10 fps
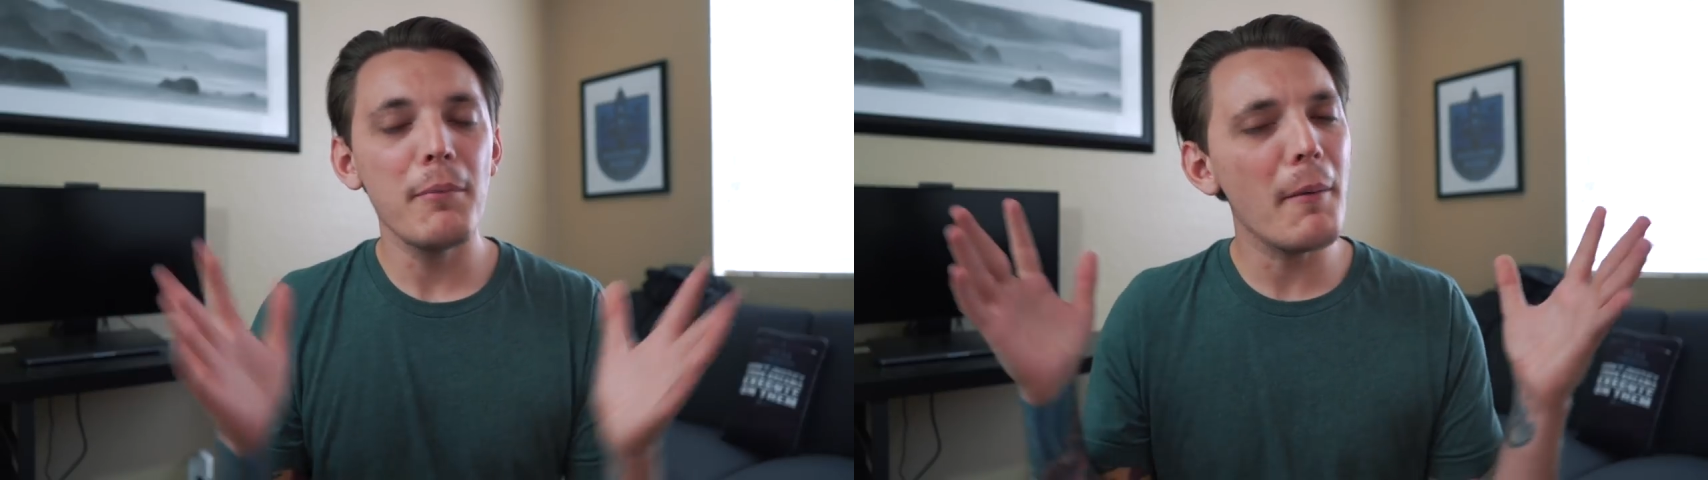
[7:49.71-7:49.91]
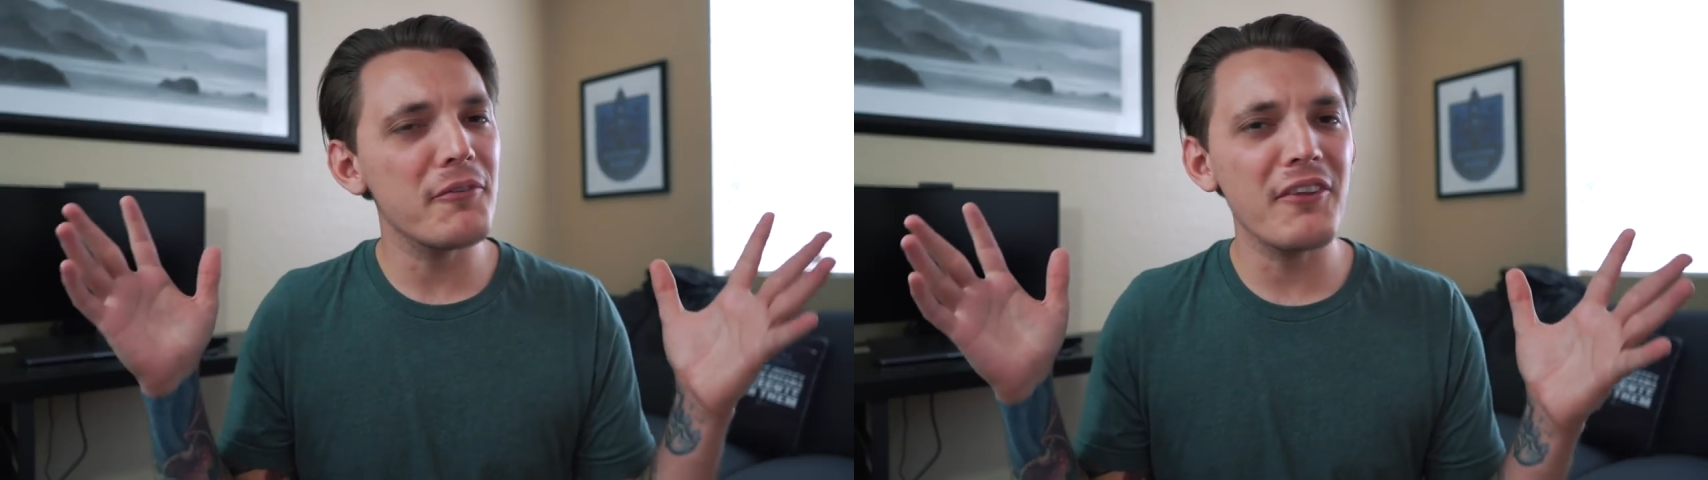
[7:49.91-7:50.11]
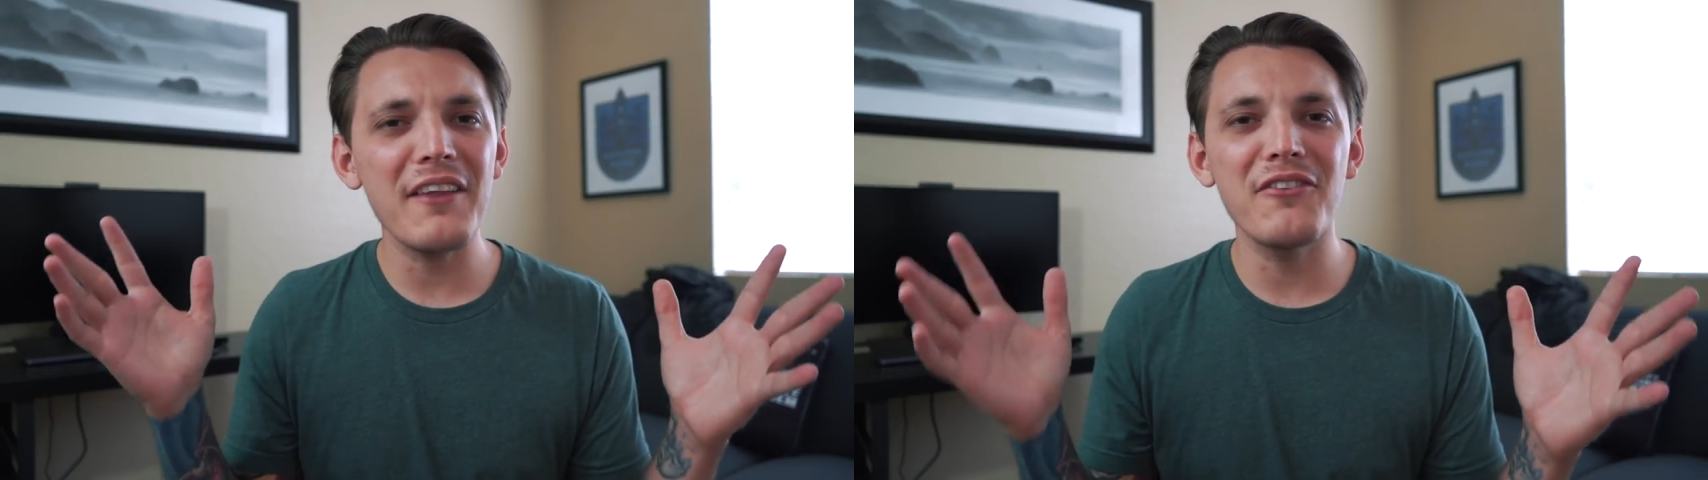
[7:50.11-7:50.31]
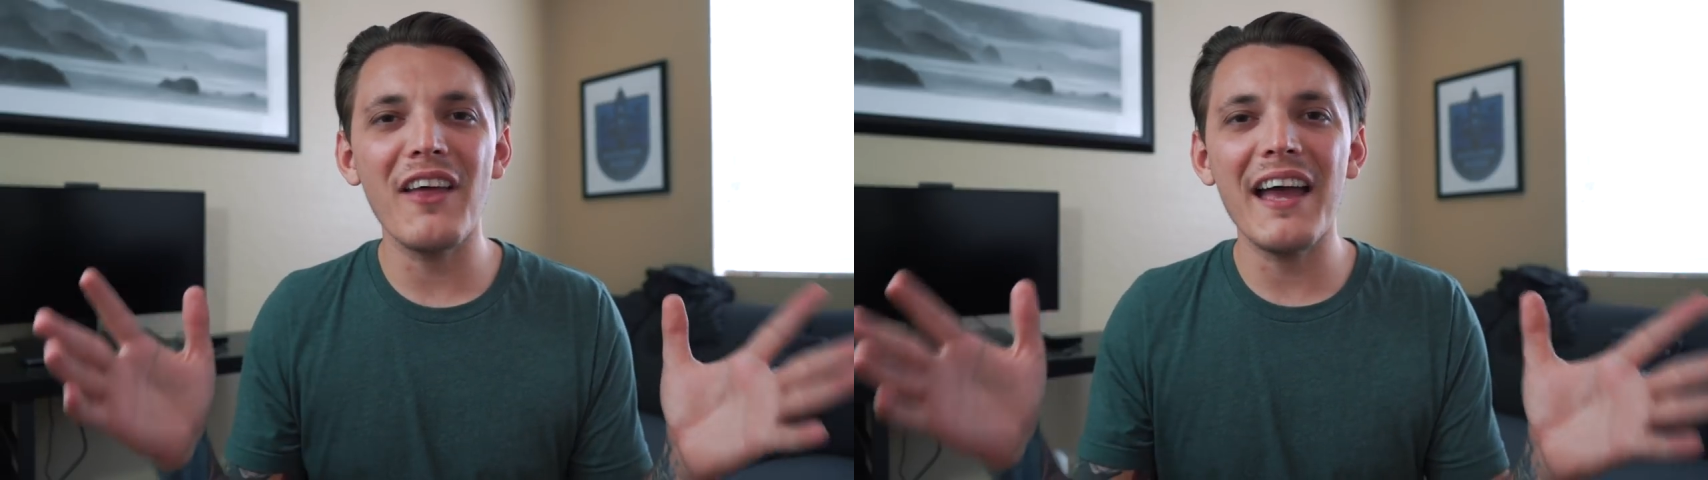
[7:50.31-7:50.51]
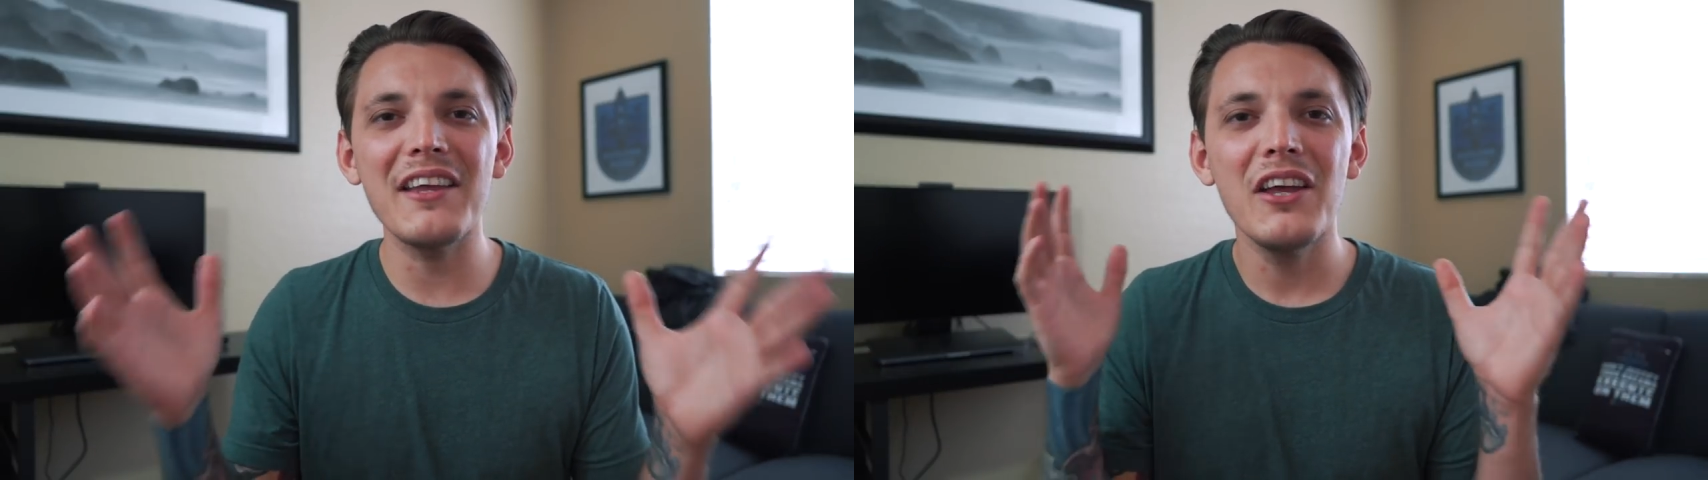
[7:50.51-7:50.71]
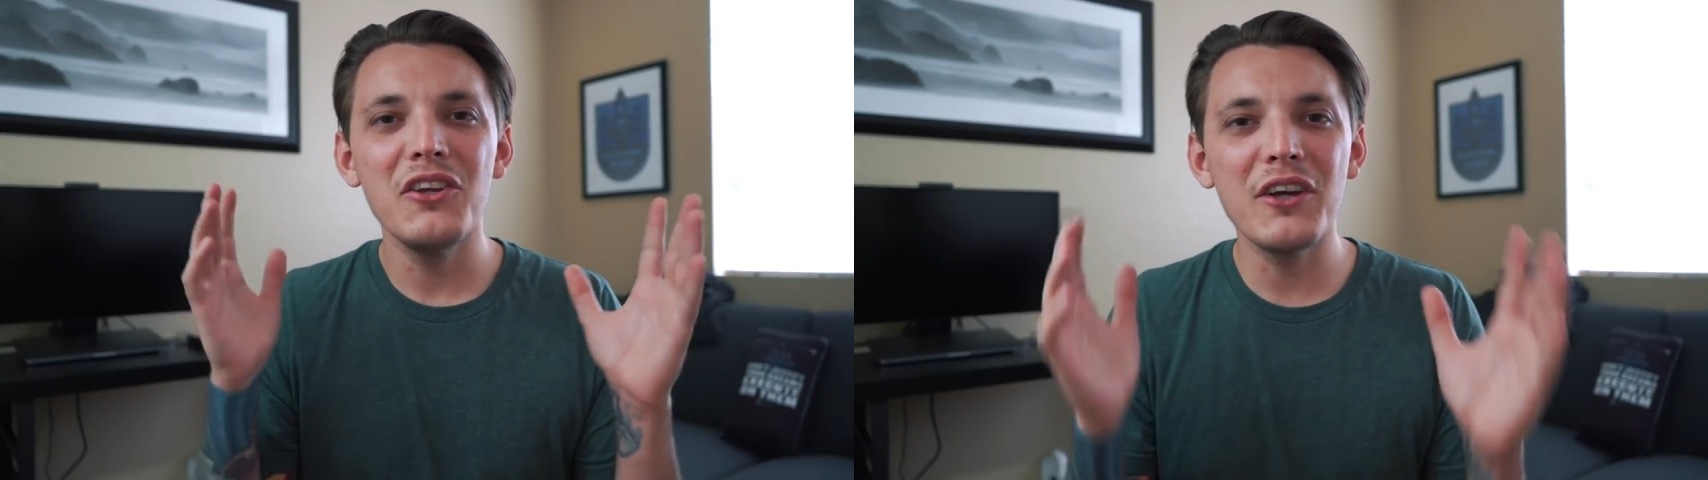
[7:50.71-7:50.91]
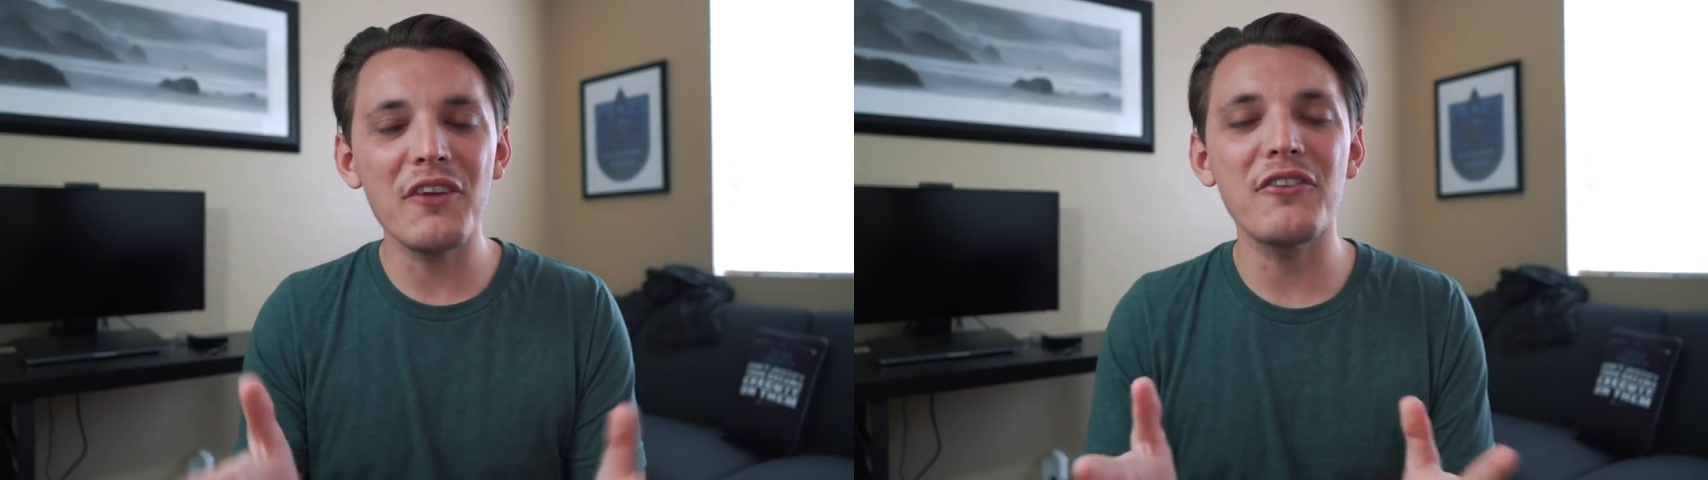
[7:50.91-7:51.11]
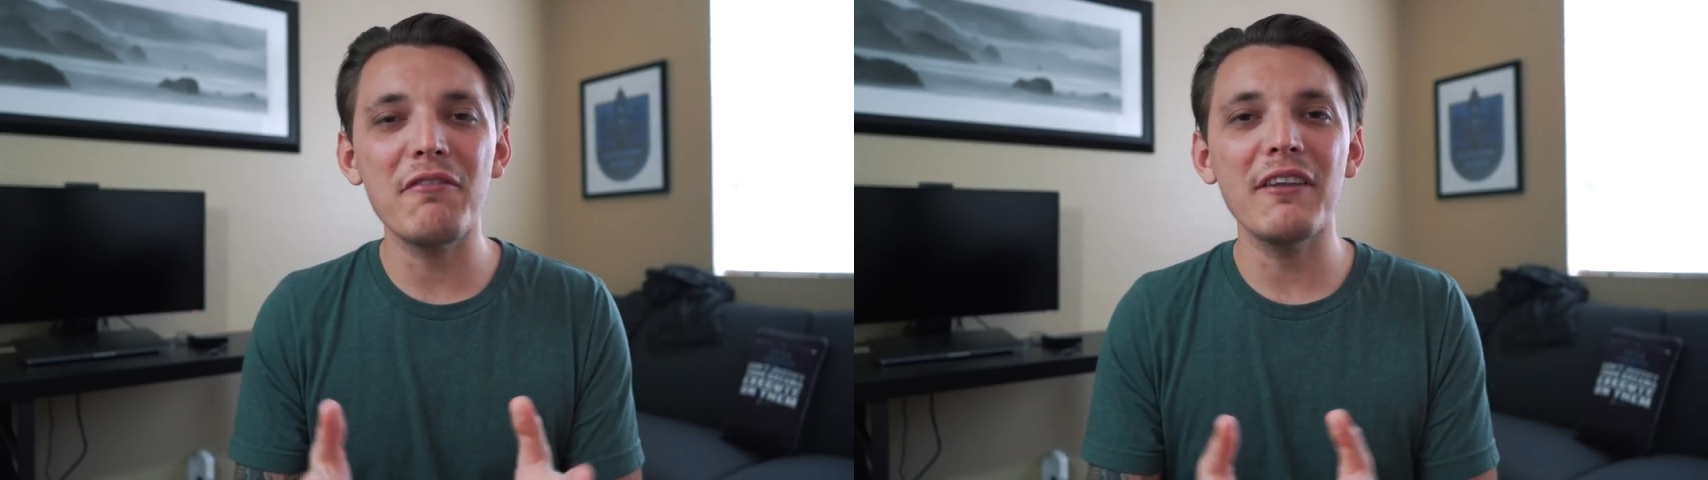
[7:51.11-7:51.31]
But besides that, you
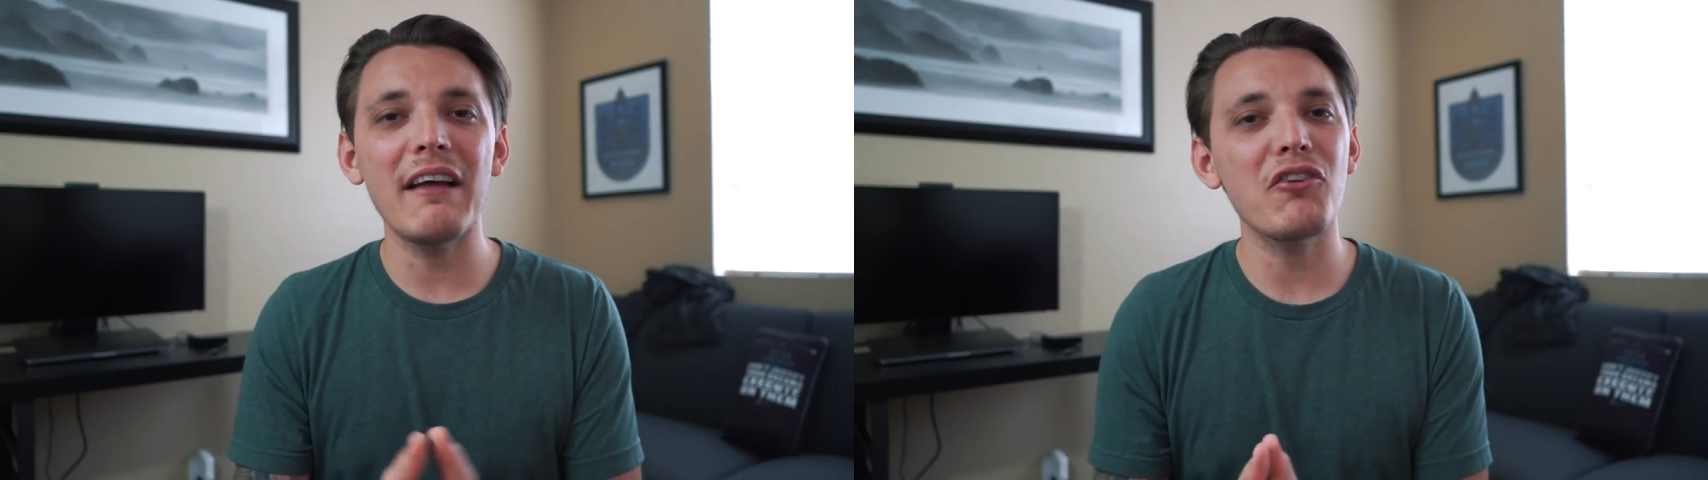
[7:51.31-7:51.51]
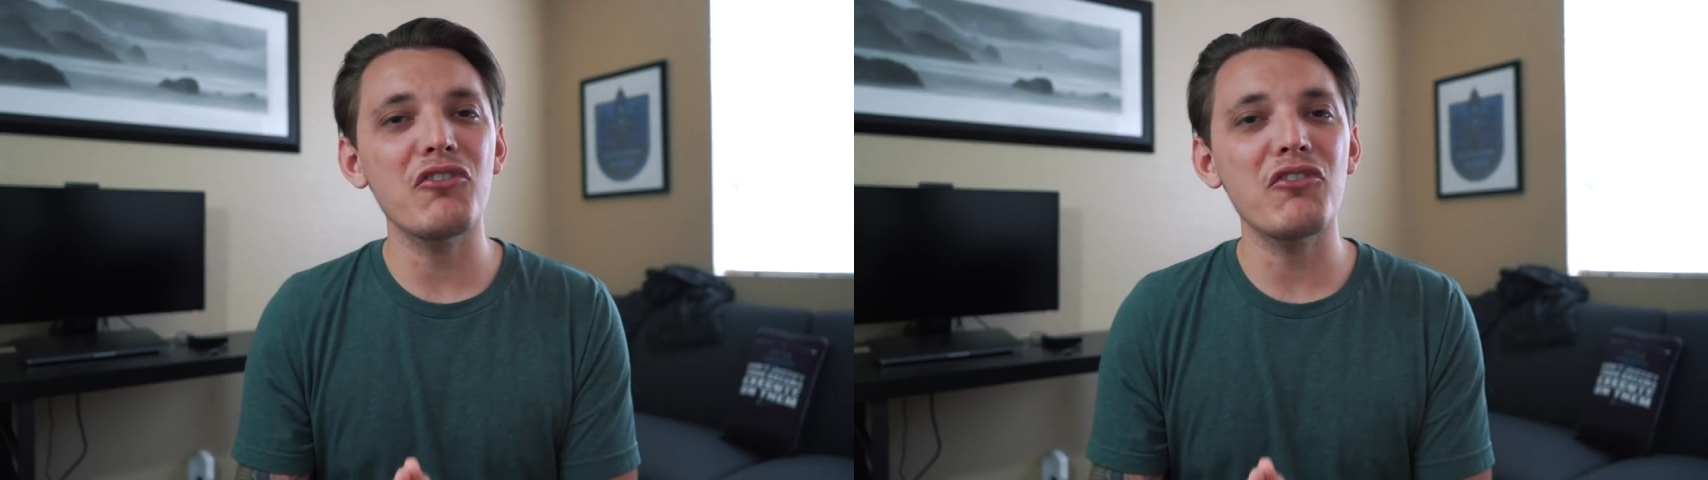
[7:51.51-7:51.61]
guys definitely have